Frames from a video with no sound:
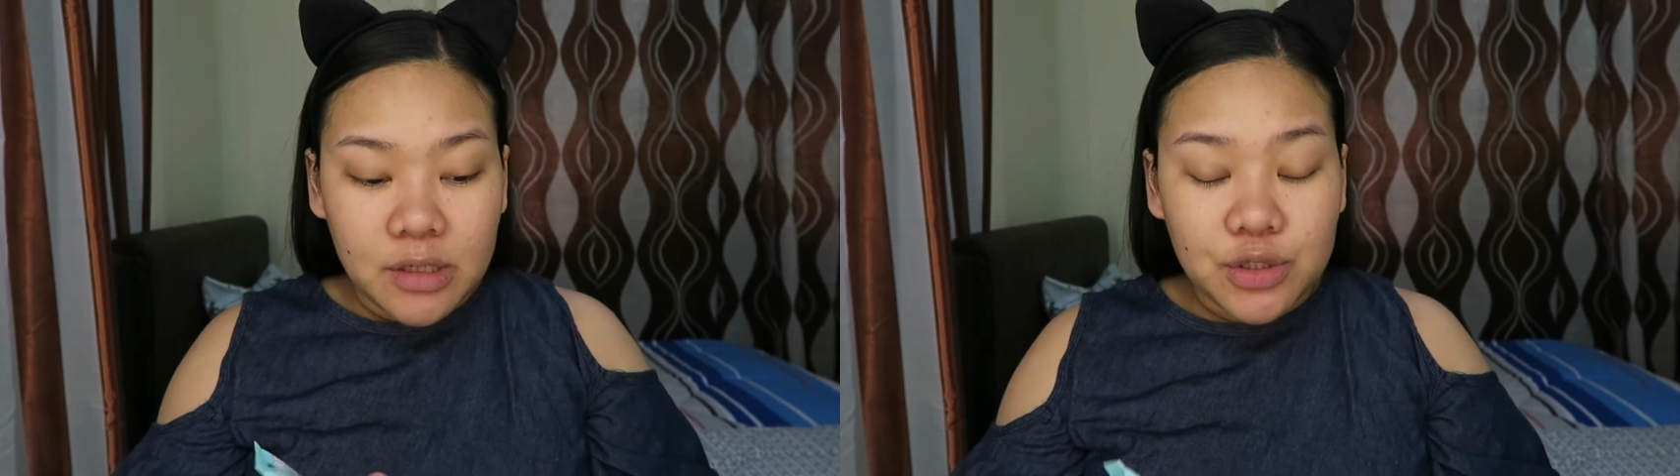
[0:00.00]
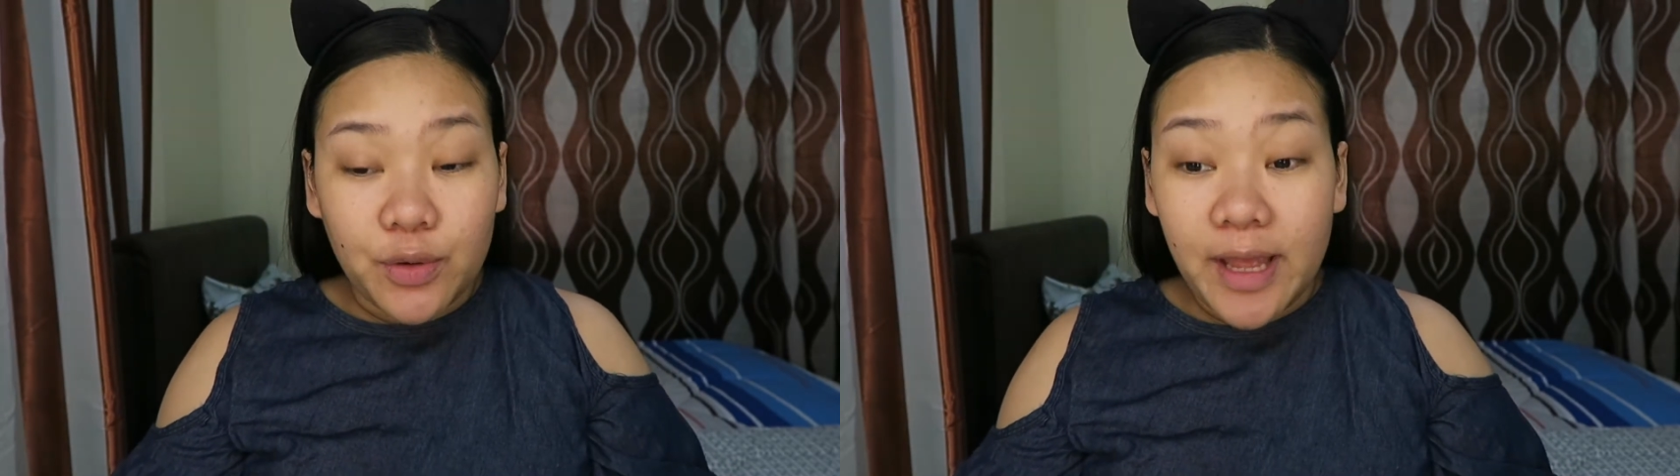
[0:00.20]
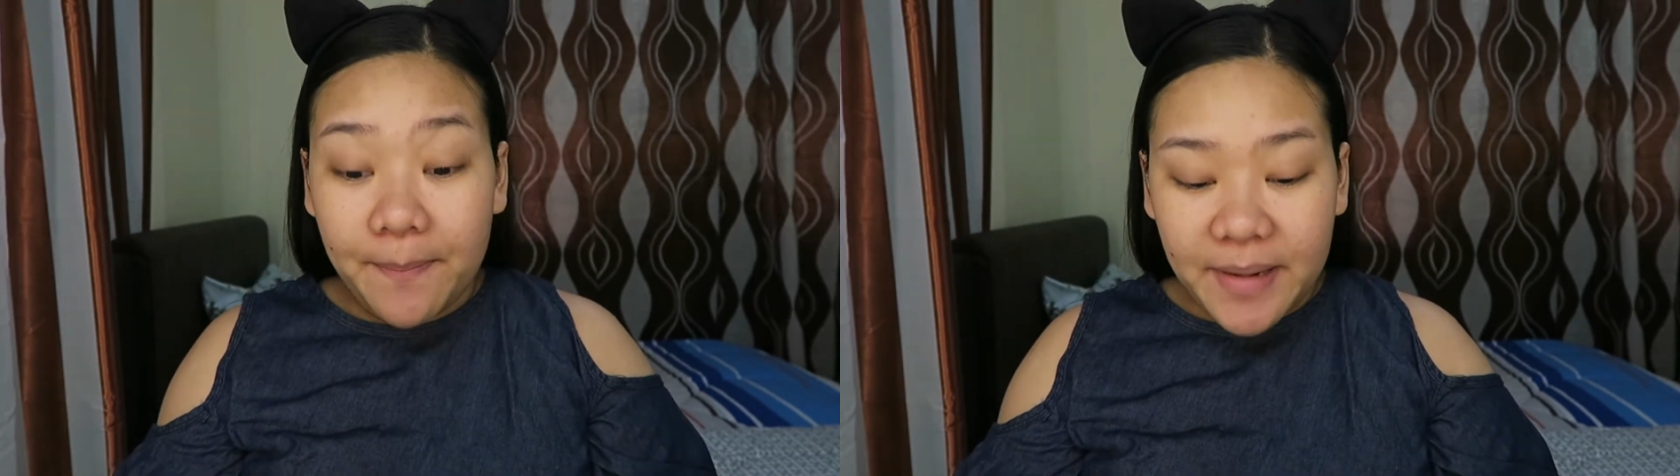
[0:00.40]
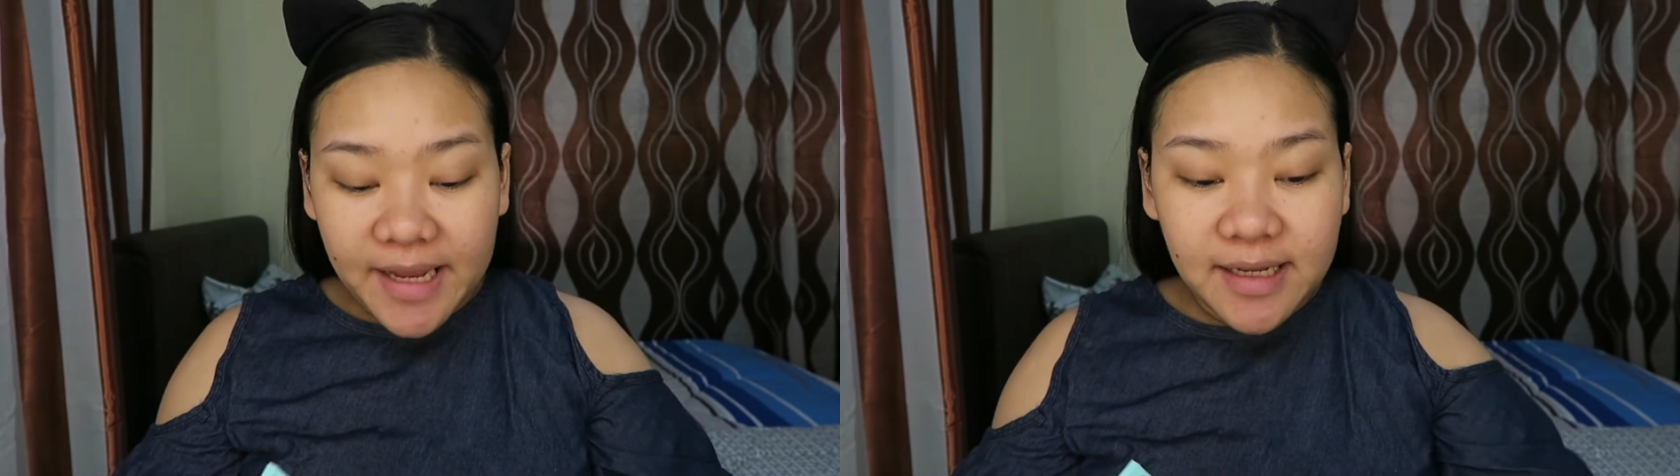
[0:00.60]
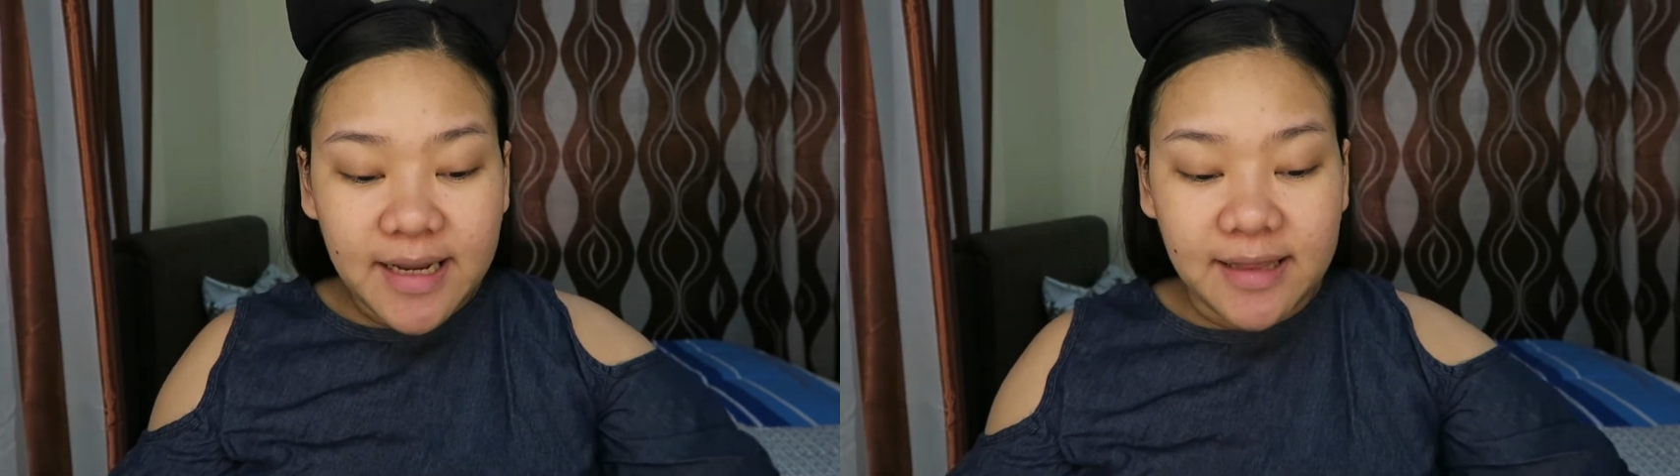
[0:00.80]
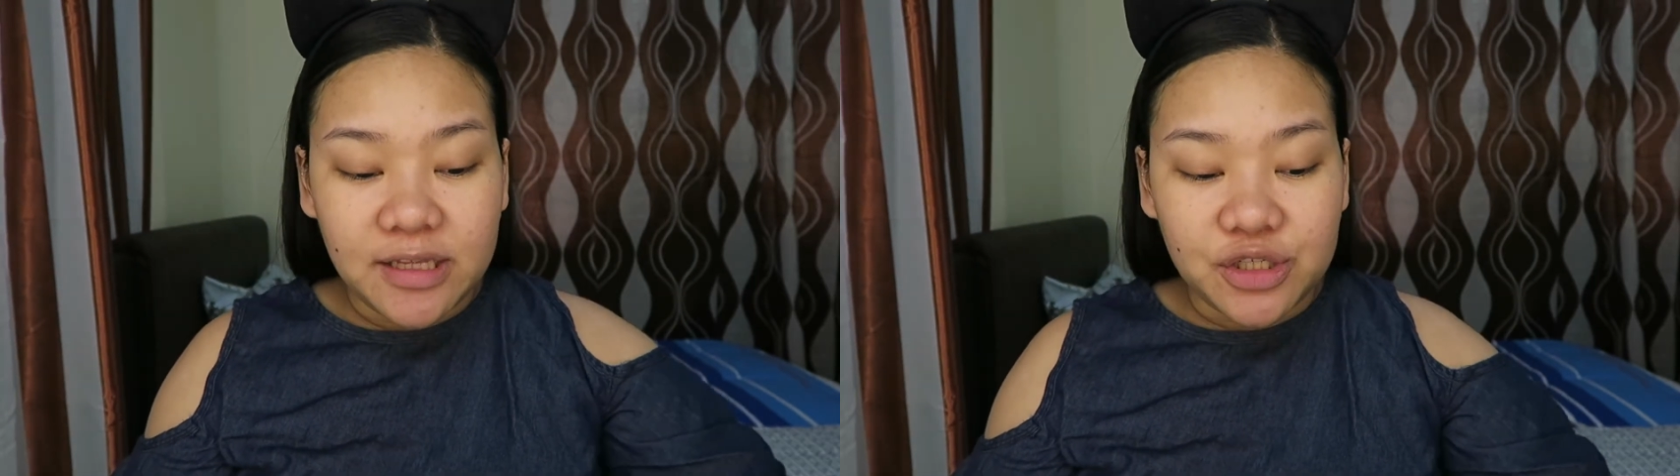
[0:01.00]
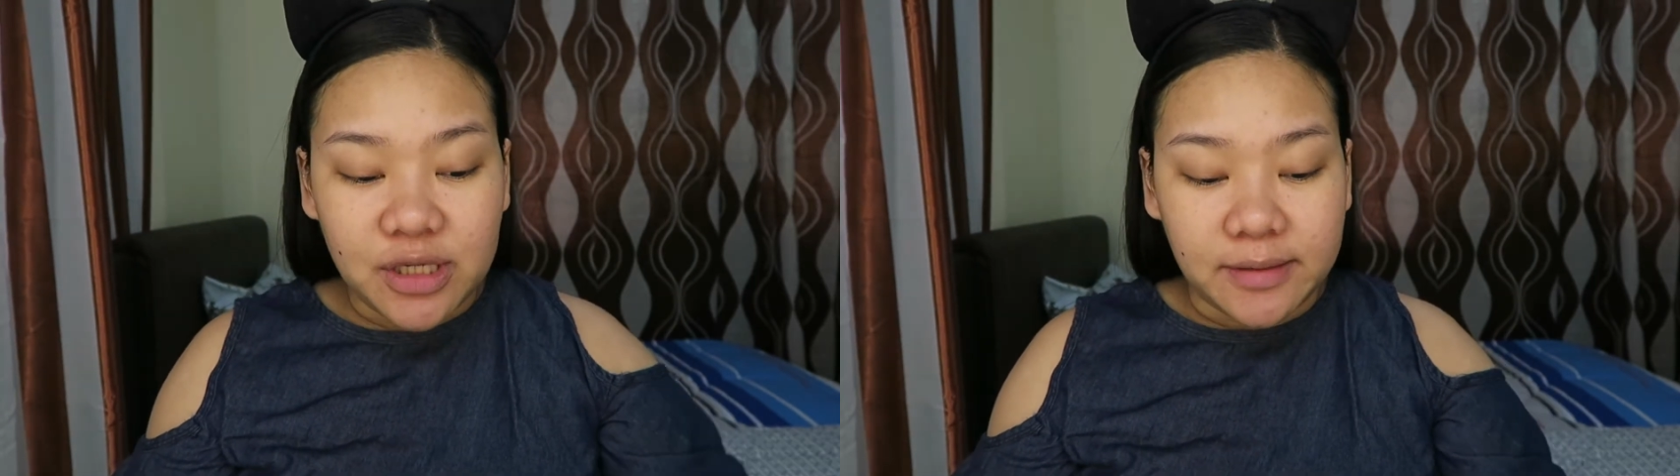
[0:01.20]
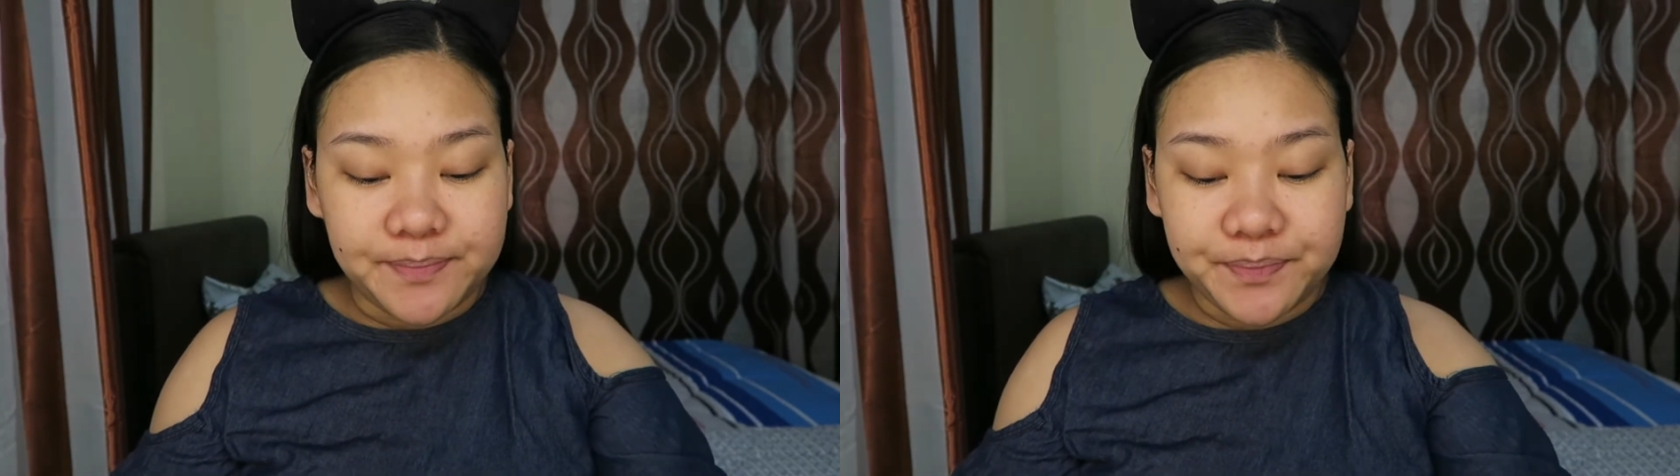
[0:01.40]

So, i-apply na natin siya.